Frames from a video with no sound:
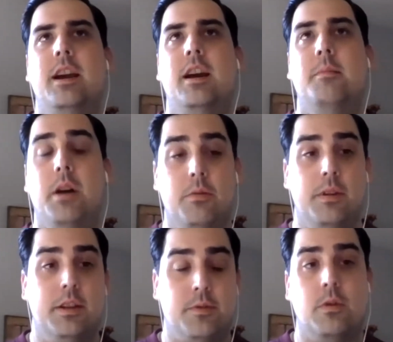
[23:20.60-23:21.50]
And by the way,
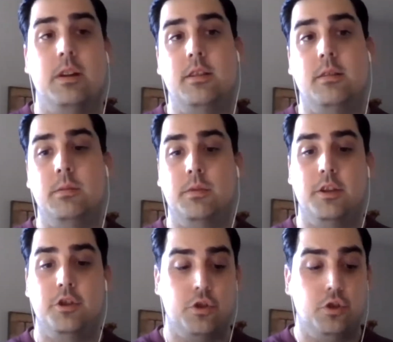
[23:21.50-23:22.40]
that's 4 out of 10 people that
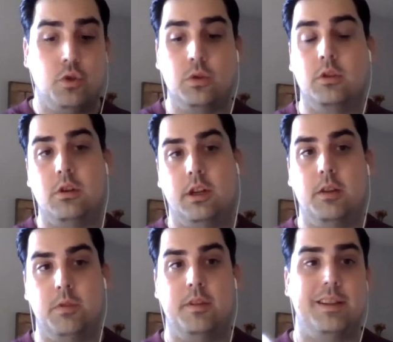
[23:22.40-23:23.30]
just couldn't log in
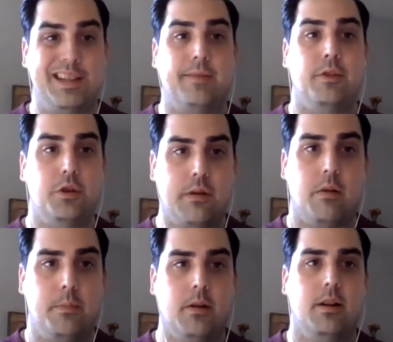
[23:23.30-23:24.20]
within a 72-hour
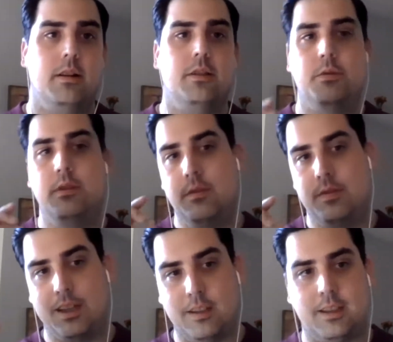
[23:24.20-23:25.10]
period. So even if they
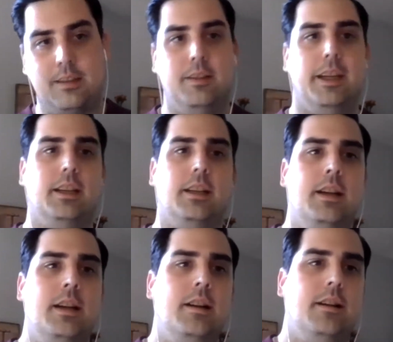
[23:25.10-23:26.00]
click the link,
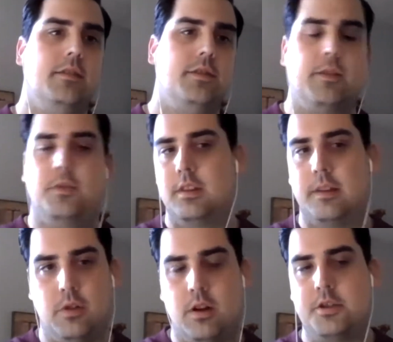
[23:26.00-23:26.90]
suddenly they've
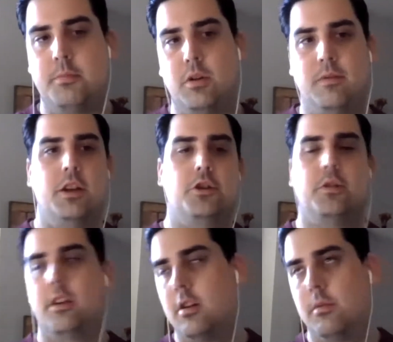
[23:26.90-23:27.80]
lost the motivation.
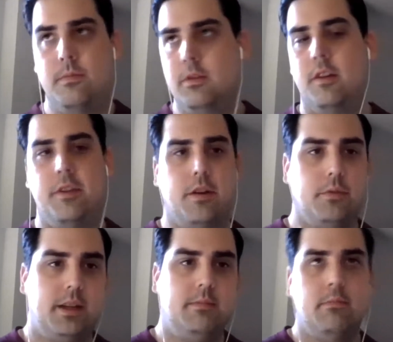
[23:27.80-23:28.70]
They don't
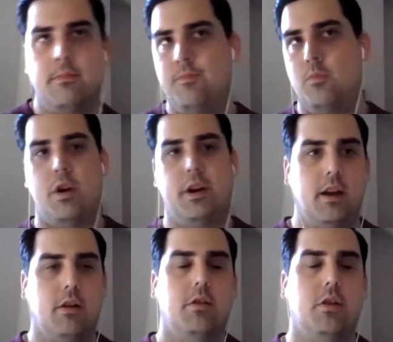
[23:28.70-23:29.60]
want to
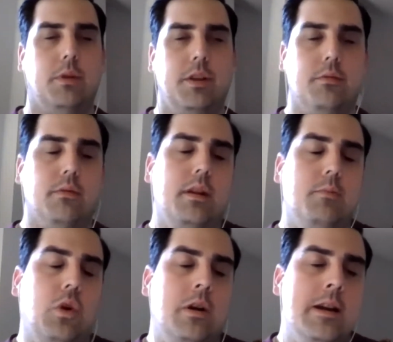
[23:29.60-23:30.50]
carry it all the way through anymore.